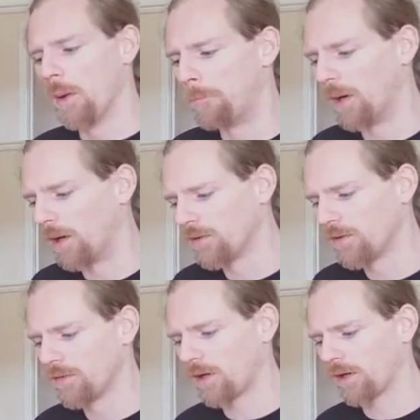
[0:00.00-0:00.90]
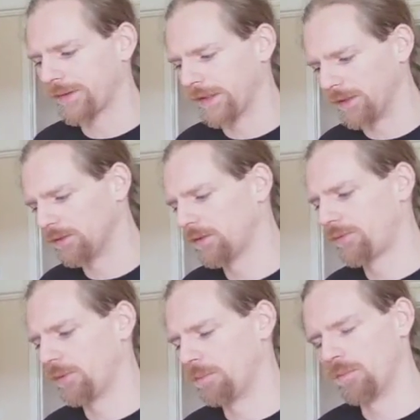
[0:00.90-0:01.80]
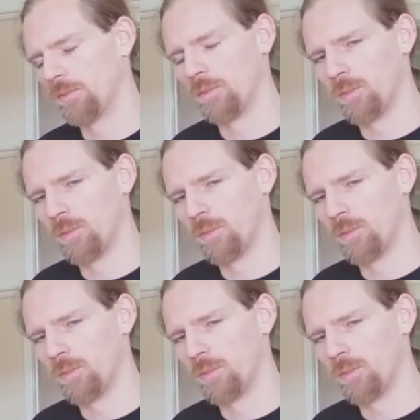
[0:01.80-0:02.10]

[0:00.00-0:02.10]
But I think from